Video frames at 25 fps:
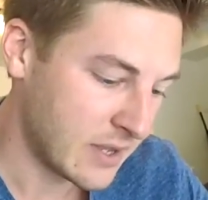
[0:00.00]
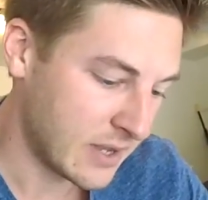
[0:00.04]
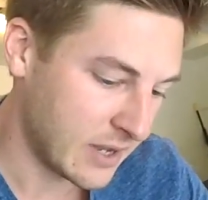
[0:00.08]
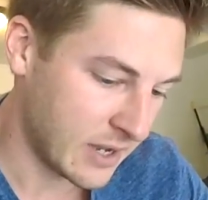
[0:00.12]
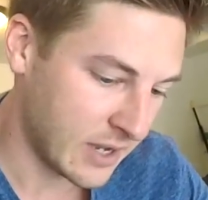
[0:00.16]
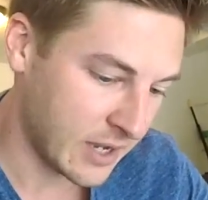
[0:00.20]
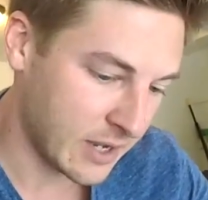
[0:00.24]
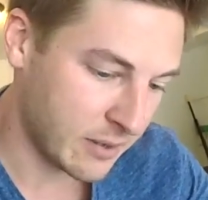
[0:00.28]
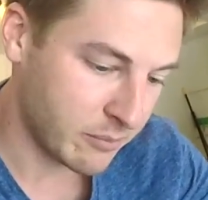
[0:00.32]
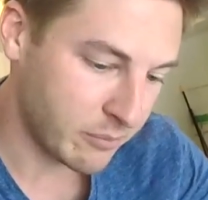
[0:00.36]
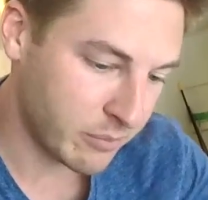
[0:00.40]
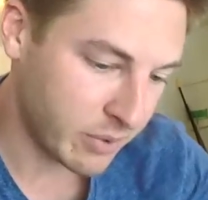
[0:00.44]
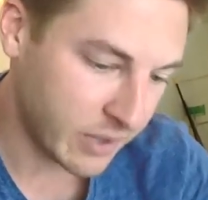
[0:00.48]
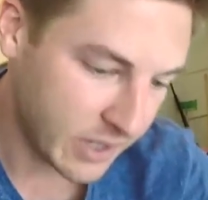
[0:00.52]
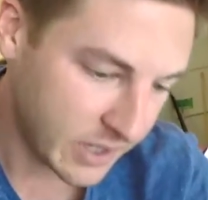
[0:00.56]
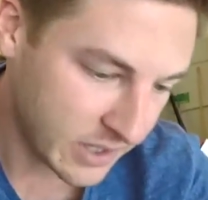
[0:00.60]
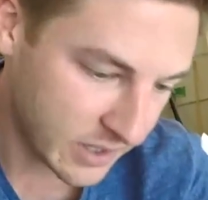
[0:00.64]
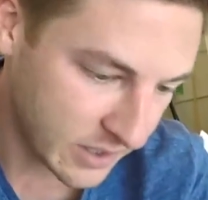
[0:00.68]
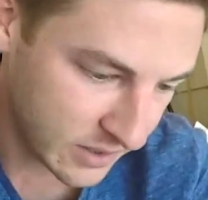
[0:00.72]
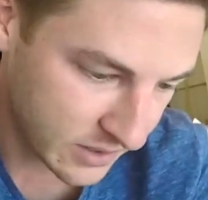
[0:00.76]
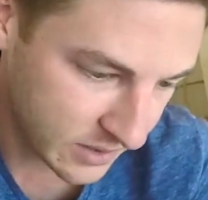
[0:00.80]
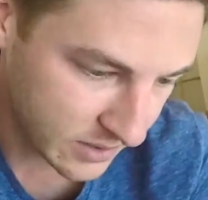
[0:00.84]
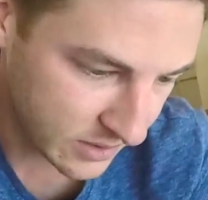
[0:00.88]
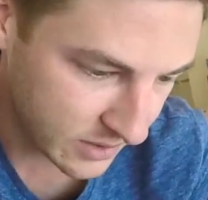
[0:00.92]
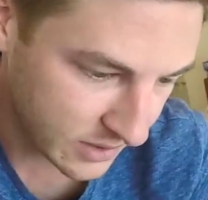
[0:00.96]
But
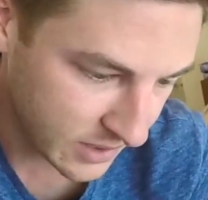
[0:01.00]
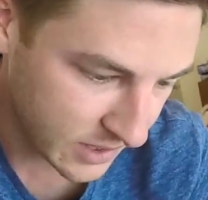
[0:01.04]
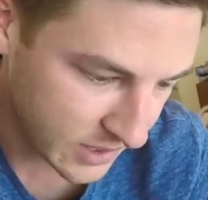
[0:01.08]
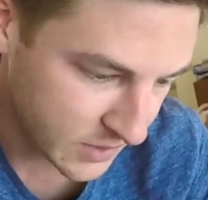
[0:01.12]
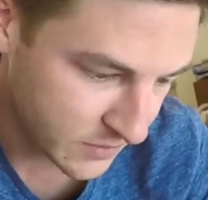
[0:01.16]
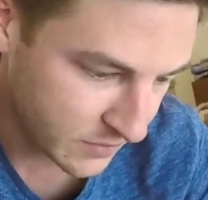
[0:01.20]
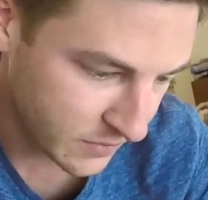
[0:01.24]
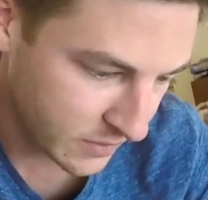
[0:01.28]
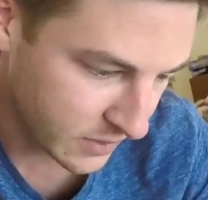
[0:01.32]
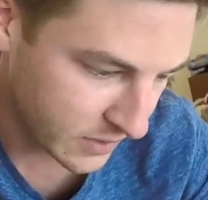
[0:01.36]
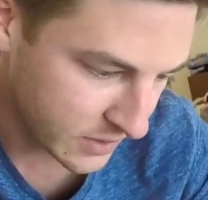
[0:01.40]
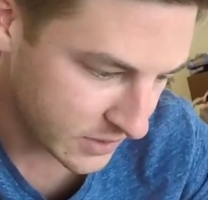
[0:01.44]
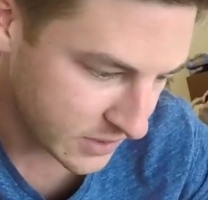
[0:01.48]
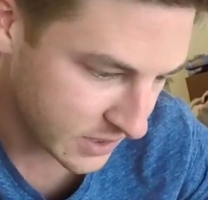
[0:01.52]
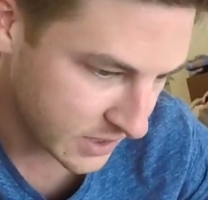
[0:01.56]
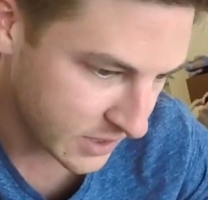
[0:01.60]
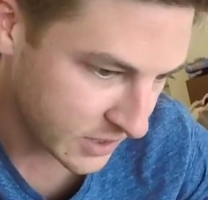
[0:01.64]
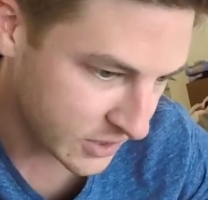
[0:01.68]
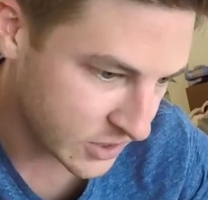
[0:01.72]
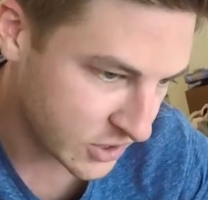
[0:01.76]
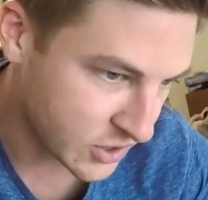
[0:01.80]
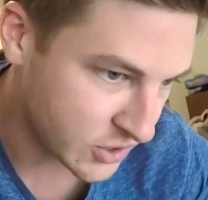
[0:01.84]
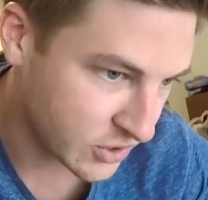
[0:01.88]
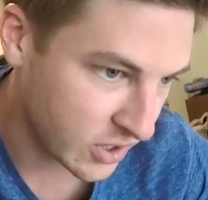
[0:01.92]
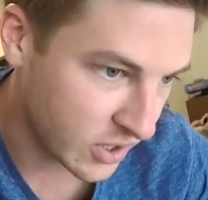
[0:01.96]
as far as the
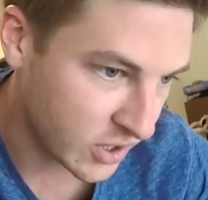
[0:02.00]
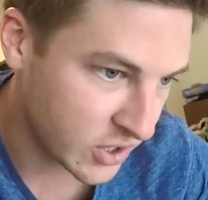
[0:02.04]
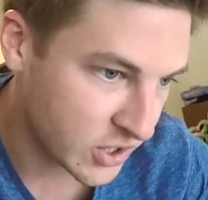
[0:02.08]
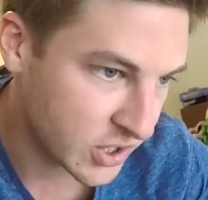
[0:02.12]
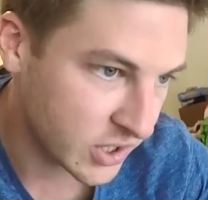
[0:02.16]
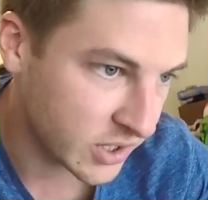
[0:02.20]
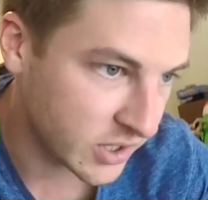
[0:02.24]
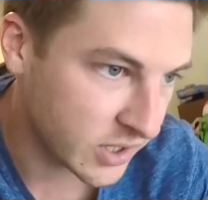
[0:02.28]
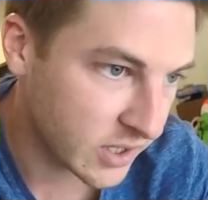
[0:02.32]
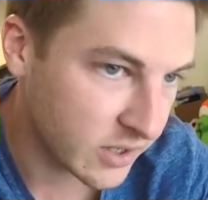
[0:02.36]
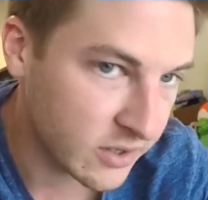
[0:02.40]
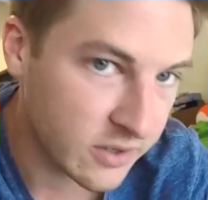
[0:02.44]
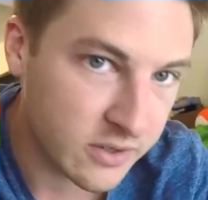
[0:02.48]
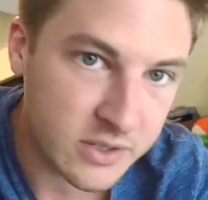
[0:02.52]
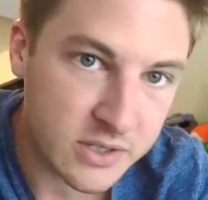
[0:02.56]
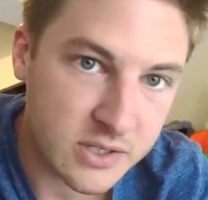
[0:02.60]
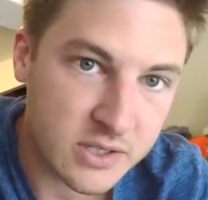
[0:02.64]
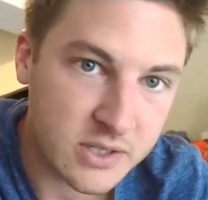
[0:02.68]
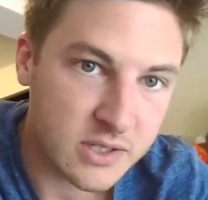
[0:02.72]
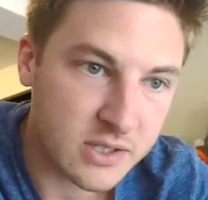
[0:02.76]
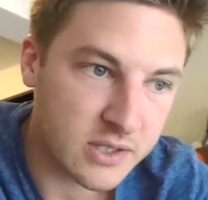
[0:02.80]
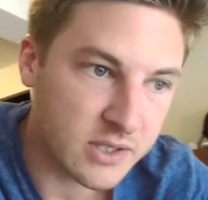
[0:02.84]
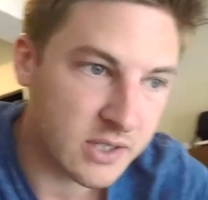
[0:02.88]
construction goes,